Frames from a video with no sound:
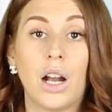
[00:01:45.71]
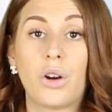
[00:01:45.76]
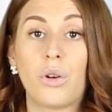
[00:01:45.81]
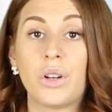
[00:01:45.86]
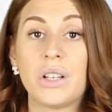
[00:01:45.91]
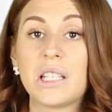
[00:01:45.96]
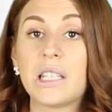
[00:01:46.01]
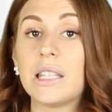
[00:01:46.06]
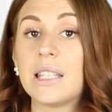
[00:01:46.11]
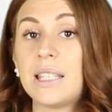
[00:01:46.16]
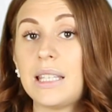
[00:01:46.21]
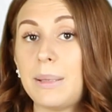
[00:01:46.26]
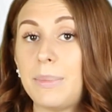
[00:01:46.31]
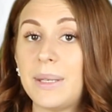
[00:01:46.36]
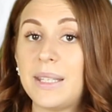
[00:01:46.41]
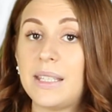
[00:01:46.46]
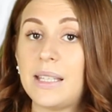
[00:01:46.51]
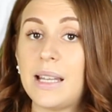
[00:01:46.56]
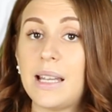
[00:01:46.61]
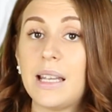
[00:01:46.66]
According to the
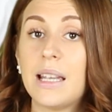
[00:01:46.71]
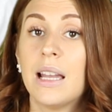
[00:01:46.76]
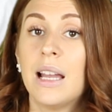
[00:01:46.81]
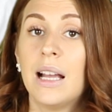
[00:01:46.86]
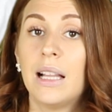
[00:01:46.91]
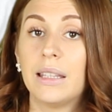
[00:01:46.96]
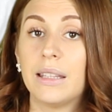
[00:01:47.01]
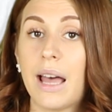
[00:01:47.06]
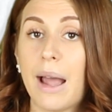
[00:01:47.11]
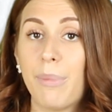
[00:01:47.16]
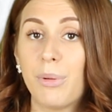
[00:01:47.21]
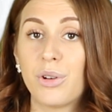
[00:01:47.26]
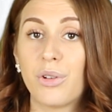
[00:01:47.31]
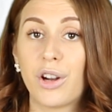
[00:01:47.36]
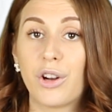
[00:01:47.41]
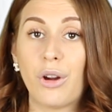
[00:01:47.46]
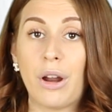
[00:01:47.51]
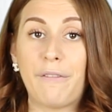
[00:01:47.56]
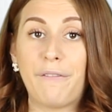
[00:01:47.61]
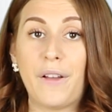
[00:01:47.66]
CBC,
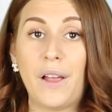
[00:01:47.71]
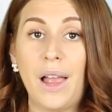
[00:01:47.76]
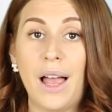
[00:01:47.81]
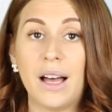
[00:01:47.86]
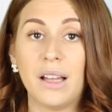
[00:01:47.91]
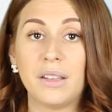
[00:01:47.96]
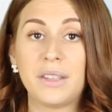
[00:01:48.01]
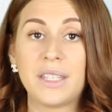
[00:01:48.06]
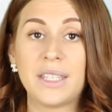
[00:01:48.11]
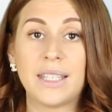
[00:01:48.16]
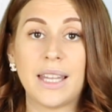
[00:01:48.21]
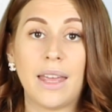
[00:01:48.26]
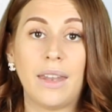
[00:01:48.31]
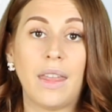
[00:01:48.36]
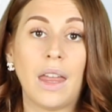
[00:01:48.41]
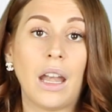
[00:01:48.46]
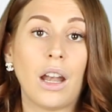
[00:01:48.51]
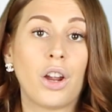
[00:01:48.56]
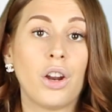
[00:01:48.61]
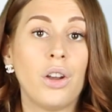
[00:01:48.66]
Labrador Grenfell Health
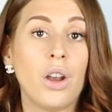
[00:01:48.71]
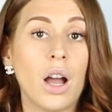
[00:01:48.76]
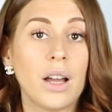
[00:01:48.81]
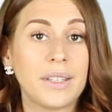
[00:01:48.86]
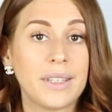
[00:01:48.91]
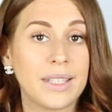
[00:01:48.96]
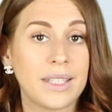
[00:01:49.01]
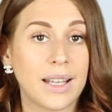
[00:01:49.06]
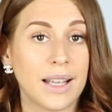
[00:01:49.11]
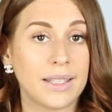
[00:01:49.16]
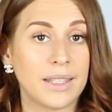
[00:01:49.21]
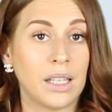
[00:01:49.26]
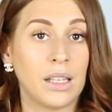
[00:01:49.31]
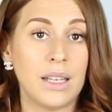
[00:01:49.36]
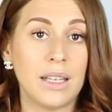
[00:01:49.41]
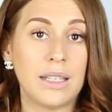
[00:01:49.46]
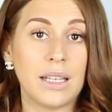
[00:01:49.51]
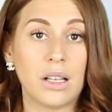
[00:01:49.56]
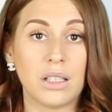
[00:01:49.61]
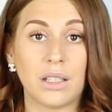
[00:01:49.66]
said that it could not discuss the
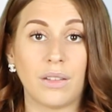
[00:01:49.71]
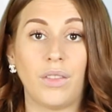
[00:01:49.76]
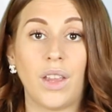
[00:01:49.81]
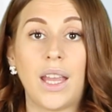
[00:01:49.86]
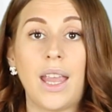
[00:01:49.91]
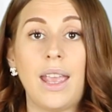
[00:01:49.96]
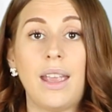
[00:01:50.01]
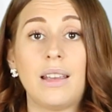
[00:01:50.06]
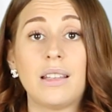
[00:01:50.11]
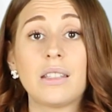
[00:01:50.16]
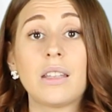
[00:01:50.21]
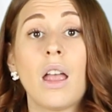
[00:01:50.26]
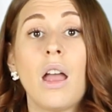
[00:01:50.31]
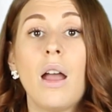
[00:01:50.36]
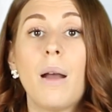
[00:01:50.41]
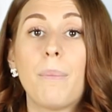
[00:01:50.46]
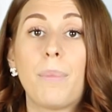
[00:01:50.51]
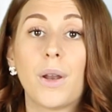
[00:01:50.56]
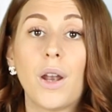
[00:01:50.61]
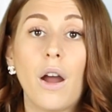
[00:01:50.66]
details of the case,
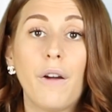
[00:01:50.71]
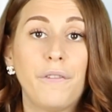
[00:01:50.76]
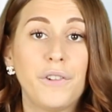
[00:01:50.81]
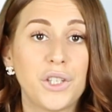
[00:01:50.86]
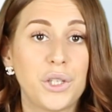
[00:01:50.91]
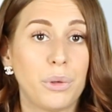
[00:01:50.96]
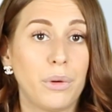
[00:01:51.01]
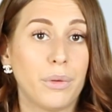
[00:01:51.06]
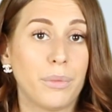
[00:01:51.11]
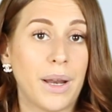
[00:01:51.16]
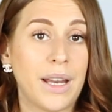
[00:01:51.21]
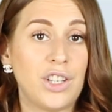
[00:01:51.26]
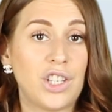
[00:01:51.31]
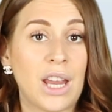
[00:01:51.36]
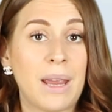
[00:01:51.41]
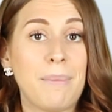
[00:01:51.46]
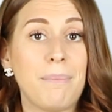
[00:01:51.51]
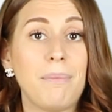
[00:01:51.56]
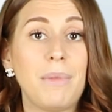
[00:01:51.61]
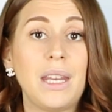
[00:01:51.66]
but offered to
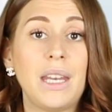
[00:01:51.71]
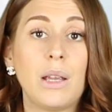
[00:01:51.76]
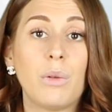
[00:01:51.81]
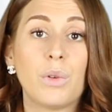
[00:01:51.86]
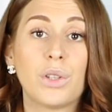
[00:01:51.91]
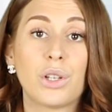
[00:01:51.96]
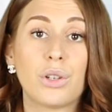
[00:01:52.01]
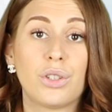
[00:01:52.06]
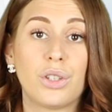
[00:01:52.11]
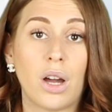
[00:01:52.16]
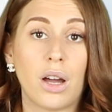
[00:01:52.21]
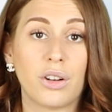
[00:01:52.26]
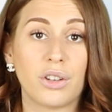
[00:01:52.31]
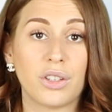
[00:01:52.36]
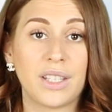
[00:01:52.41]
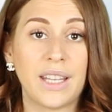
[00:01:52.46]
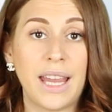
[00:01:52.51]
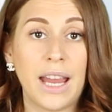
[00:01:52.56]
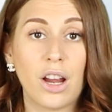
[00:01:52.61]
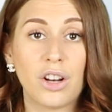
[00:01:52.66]
arrange a meeting with her
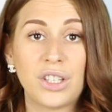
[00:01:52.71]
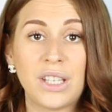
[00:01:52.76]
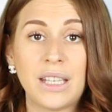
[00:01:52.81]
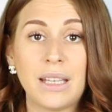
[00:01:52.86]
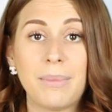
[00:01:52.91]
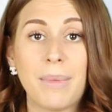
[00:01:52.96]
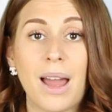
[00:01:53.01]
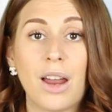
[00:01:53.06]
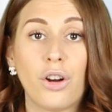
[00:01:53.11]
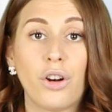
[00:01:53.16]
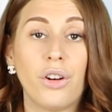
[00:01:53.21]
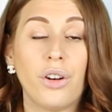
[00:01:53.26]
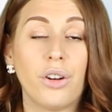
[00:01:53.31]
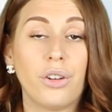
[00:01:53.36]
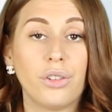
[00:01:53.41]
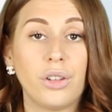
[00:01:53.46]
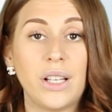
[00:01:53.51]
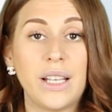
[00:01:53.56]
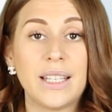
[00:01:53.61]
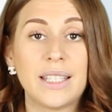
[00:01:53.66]
daughter's care team at her
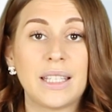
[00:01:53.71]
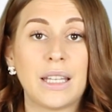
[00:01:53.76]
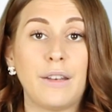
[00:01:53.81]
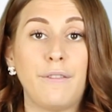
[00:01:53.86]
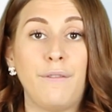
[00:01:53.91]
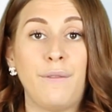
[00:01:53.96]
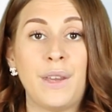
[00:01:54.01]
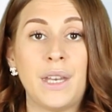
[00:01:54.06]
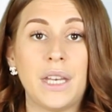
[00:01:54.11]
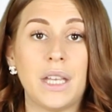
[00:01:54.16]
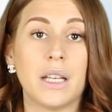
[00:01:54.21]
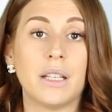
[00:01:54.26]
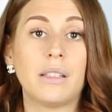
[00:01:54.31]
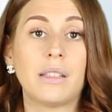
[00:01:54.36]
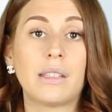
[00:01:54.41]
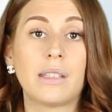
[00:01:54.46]
earliest convenience.